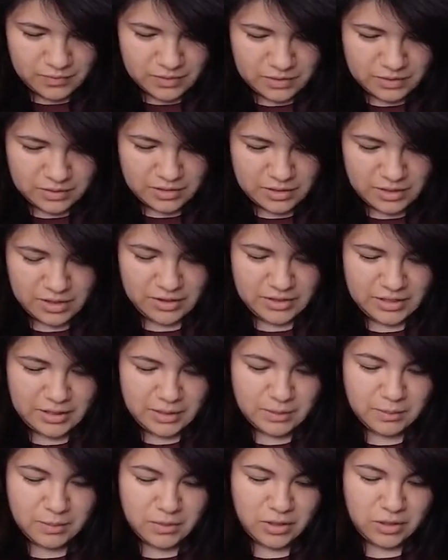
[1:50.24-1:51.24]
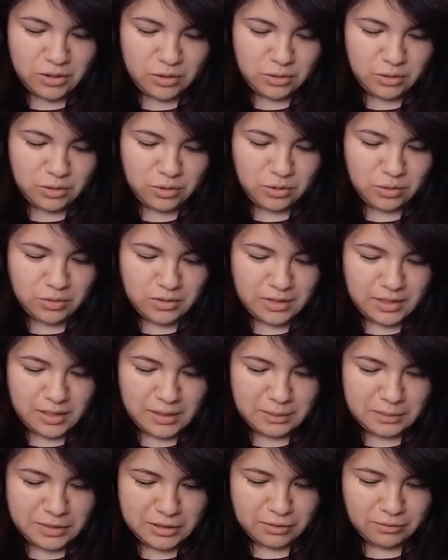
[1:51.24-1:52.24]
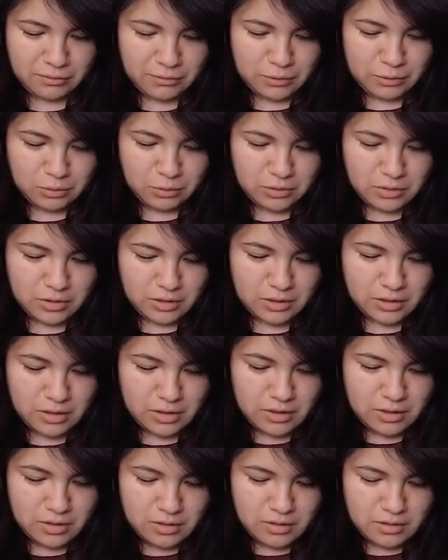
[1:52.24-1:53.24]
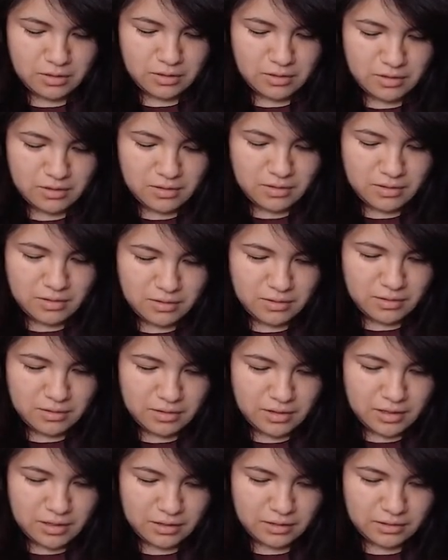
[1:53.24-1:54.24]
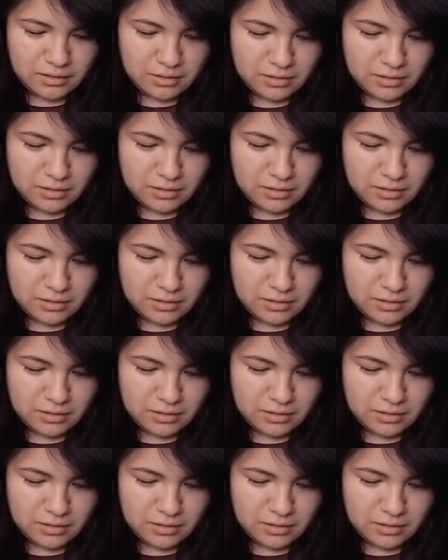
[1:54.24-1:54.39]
Sorry, I'm not used to Samsung phones. Thanks.